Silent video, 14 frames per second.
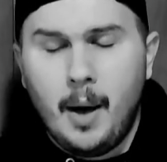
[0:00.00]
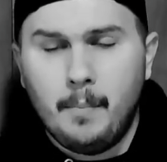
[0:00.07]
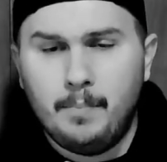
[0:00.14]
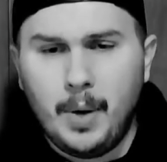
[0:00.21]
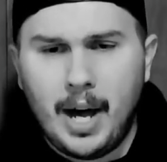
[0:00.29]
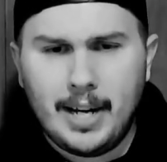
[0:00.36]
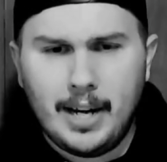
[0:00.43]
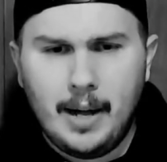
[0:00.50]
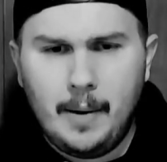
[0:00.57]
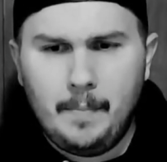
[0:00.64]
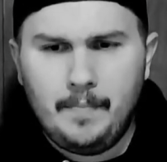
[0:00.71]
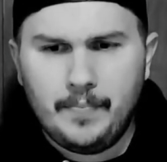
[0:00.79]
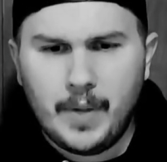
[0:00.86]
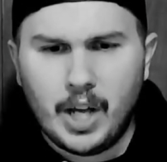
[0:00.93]
But
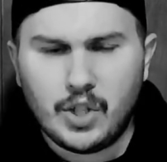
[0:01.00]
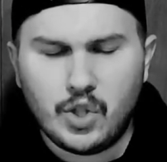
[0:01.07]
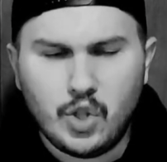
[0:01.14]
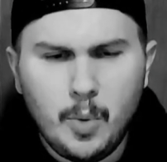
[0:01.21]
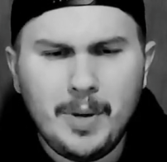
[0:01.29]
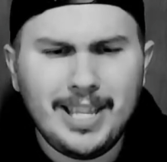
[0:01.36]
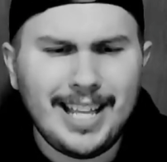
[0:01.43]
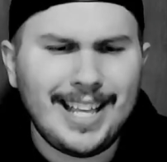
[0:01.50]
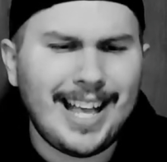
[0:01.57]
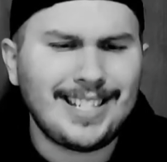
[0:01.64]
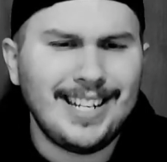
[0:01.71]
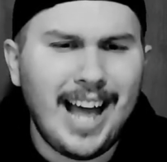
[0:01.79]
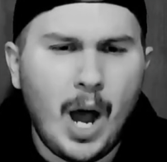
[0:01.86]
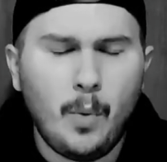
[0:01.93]
assuming that
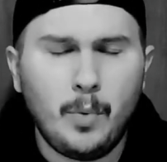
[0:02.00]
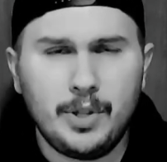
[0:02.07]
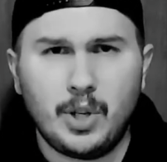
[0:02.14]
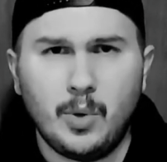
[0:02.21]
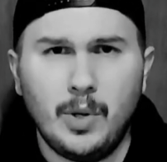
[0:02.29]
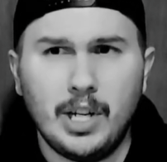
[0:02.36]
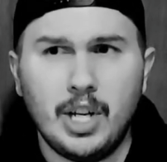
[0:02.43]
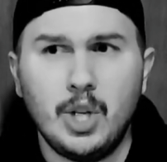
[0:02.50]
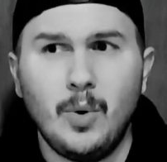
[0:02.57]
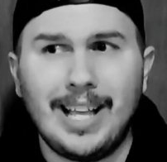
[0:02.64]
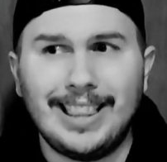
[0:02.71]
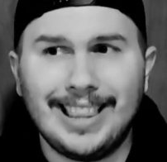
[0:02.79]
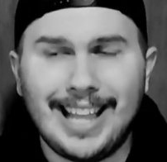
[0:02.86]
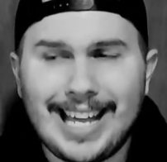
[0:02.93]
that's not what they're going to do,
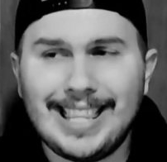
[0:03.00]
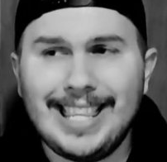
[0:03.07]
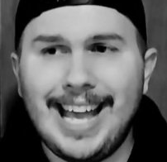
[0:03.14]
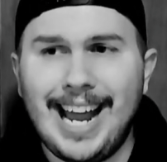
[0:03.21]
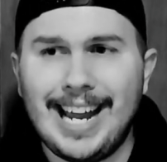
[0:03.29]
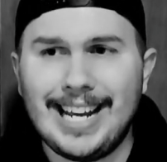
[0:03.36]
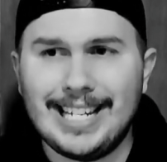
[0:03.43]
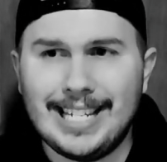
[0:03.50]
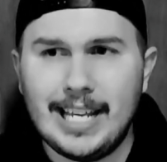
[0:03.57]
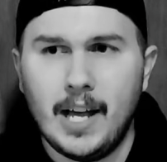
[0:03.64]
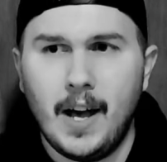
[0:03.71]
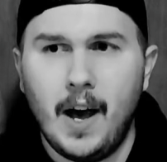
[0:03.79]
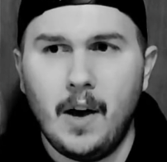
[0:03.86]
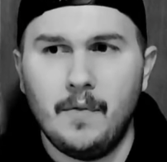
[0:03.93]
I like the
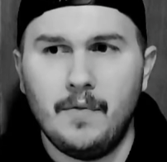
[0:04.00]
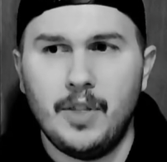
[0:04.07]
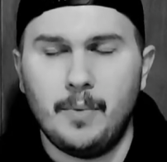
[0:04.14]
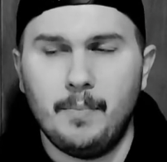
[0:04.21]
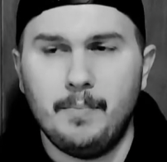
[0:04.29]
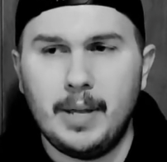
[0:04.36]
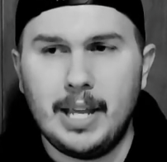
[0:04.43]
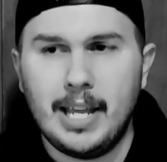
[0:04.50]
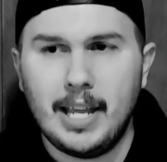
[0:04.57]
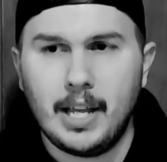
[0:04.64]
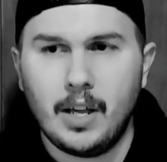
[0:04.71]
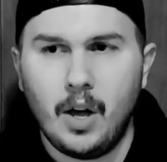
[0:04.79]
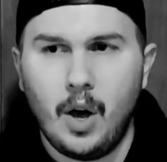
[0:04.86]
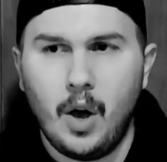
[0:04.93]
idea of there
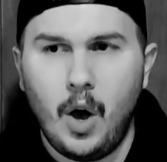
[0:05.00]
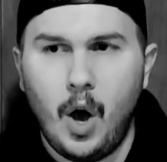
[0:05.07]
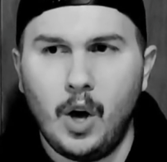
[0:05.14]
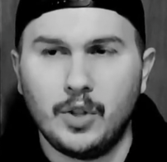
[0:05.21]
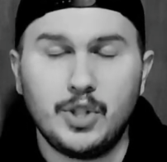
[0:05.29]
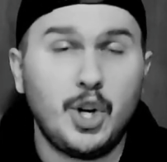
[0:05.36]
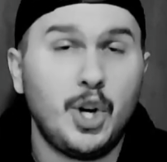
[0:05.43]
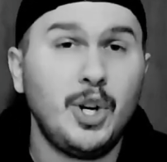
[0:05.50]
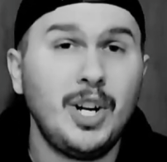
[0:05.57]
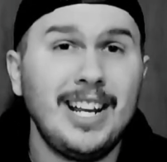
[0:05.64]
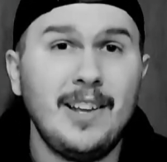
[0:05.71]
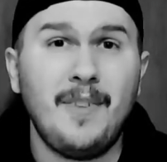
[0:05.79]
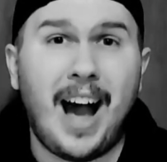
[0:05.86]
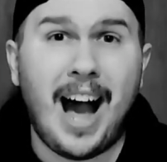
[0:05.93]
being
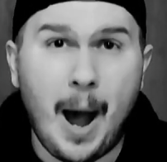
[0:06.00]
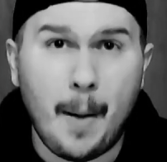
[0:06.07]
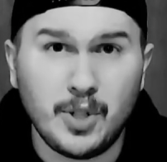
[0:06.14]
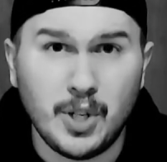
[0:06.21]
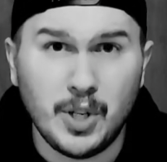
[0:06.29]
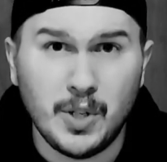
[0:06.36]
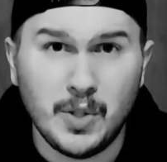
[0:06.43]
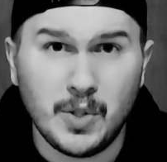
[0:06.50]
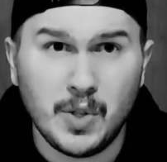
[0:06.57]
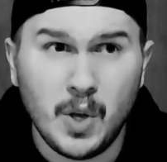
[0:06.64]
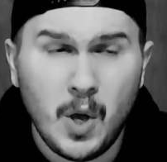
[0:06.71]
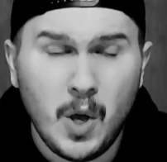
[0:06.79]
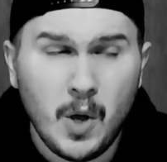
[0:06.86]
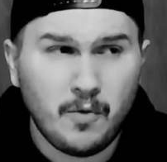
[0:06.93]
alternative options
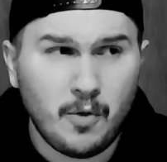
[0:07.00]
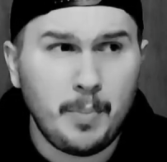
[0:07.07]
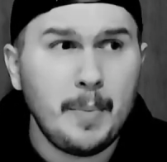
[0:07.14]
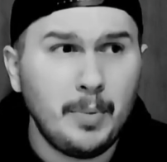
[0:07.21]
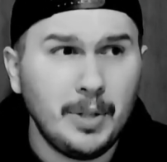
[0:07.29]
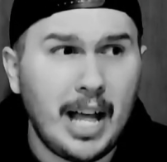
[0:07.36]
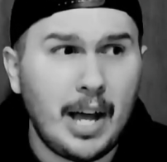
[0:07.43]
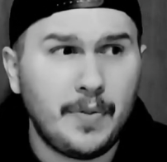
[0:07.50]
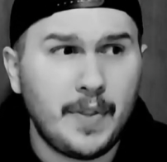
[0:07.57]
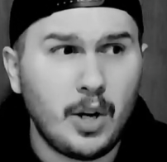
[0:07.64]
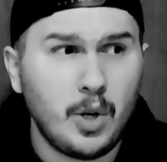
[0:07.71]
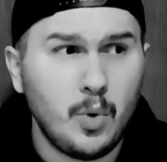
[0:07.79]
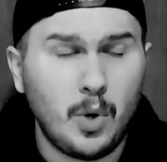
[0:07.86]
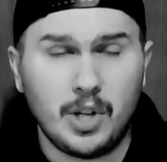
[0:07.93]
for people out there
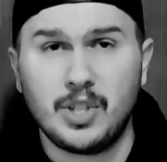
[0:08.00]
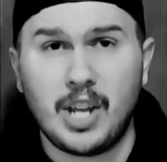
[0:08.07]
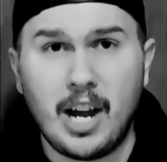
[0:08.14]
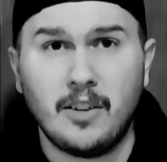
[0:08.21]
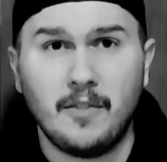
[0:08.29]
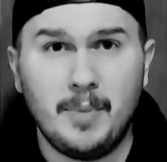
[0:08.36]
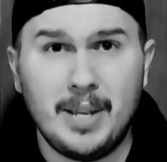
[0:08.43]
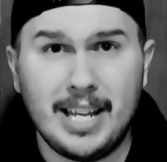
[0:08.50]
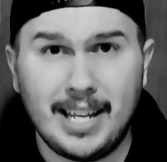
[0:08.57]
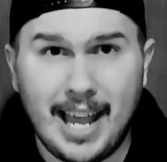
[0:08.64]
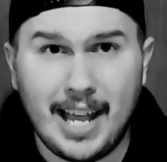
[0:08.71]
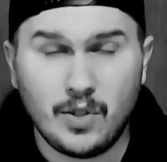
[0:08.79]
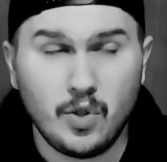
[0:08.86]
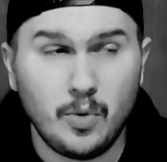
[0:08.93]
who are scared of being
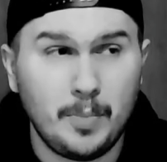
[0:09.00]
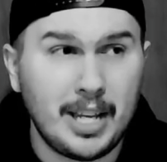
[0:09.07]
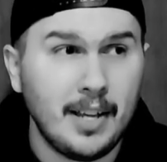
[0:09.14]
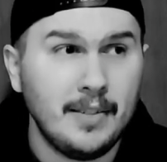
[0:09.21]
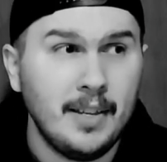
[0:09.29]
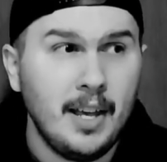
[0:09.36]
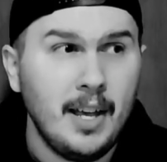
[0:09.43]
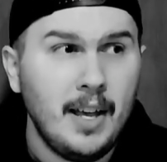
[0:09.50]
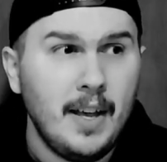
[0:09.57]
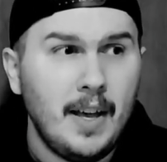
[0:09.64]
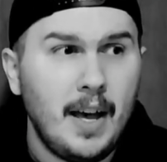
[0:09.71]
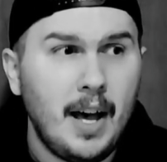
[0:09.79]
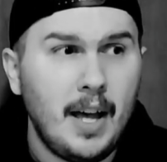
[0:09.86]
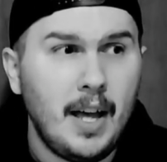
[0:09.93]
canceled. Because
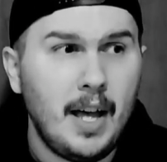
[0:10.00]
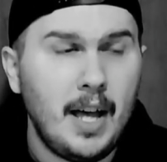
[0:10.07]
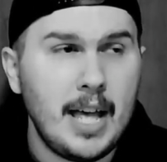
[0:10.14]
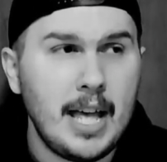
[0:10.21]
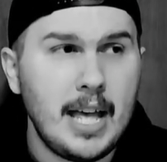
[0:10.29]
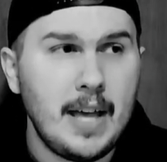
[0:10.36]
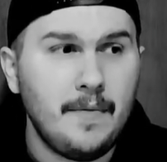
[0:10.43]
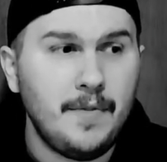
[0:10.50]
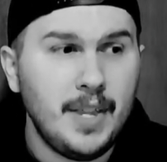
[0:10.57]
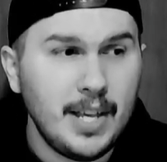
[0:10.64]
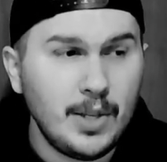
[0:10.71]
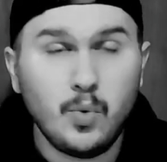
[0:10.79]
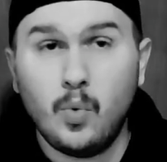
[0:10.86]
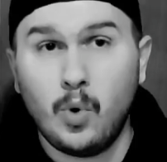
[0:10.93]
if
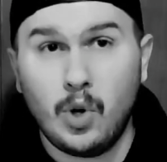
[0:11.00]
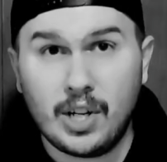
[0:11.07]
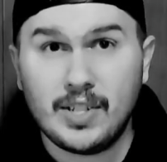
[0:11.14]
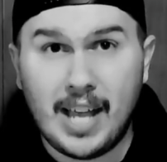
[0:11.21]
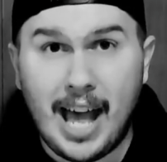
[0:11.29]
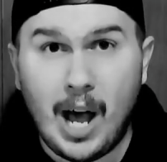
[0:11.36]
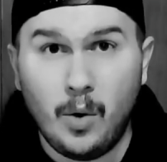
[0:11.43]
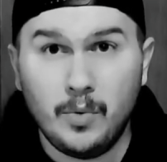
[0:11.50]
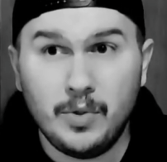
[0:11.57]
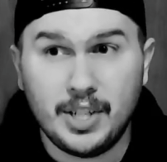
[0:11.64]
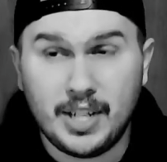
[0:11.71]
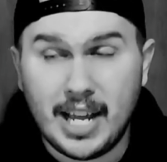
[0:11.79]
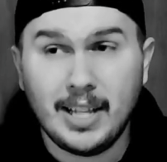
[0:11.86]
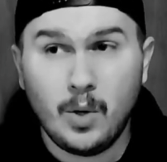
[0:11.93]
this works out, the
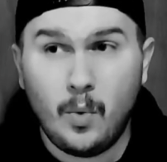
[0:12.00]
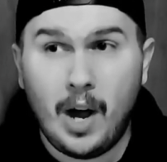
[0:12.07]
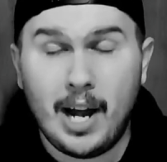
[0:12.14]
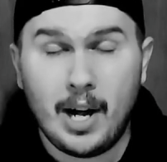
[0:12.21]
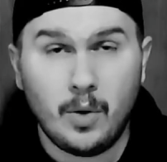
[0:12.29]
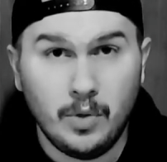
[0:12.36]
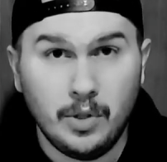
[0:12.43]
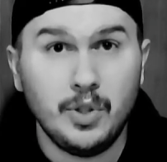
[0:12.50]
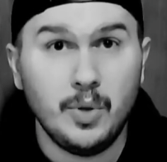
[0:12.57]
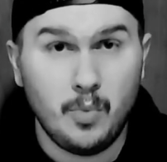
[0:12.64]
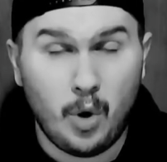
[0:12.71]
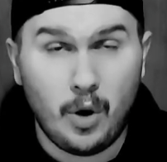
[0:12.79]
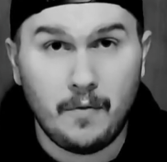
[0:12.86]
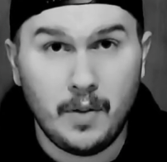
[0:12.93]
Daily Wire will do
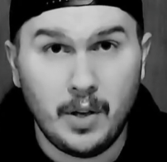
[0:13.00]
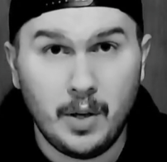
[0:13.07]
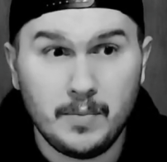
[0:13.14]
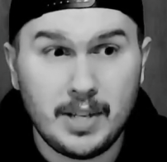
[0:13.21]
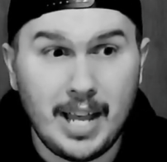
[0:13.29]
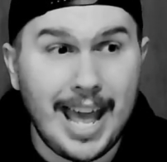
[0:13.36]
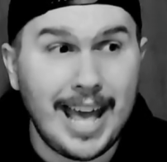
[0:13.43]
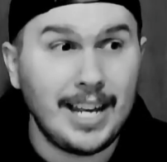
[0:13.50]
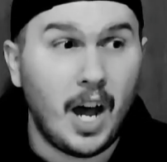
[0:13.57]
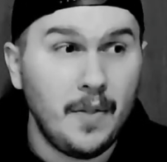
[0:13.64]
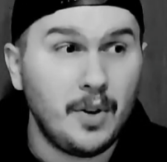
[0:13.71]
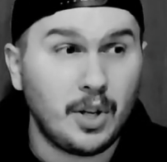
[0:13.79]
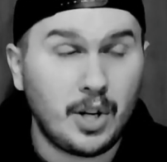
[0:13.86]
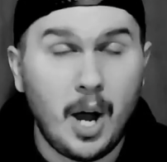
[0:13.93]
more films, and
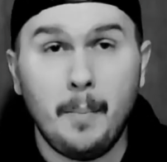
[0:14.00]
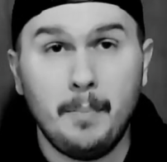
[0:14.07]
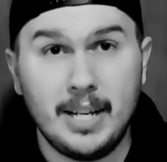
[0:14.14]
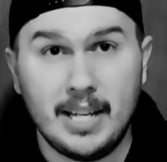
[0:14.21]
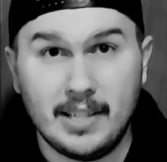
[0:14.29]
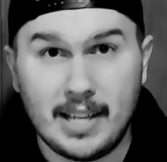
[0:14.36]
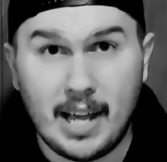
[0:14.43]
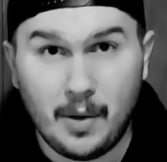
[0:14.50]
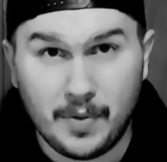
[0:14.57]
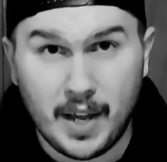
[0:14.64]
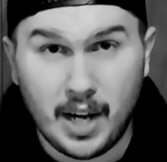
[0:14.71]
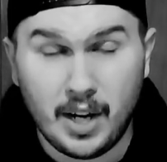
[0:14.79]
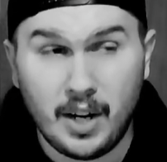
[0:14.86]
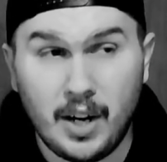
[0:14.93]
other companies out
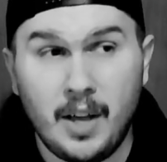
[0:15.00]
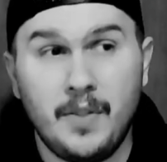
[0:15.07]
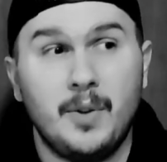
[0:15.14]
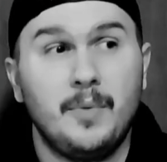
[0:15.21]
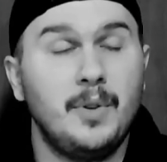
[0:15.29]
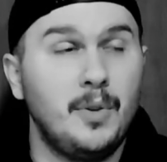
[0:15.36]
there, other